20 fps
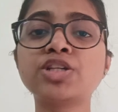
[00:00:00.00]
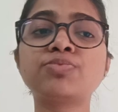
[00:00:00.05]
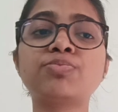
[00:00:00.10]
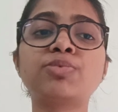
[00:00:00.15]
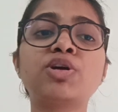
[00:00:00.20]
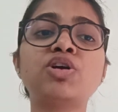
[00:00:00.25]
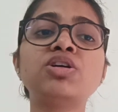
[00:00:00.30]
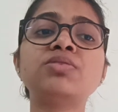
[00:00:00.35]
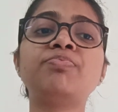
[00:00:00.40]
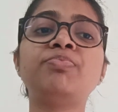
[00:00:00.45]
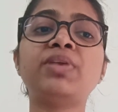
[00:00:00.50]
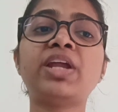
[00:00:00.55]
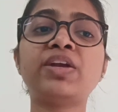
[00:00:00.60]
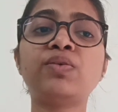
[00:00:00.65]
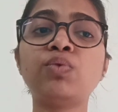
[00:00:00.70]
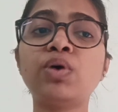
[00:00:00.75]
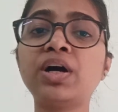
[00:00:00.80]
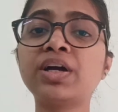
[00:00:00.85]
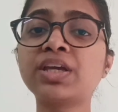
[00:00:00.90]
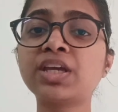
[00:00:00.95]
because
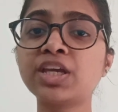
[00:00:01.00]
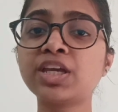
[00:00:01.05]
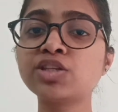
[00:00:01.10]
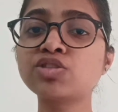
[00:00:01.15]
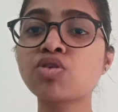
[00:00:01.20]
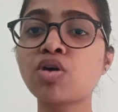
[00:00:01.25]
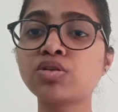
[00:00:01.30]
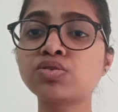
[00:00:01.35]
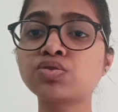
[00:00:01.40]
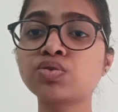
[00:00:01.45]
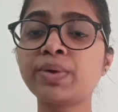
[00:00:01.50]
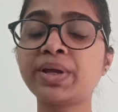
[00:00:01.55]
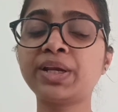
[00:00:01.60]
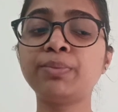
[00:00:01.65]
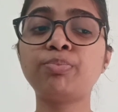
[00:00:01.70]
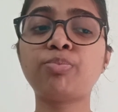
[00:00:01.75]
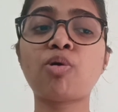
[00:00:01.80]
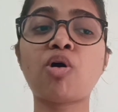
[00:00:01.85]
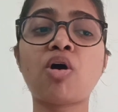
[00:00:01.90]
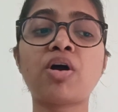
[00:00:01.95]
networking is also very
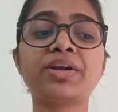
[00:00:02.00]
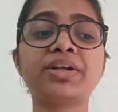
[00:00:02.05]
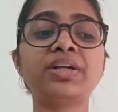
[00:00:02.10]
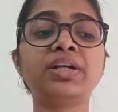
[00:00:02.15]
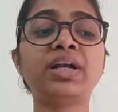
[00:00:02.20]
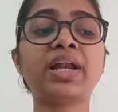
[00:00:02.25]
important,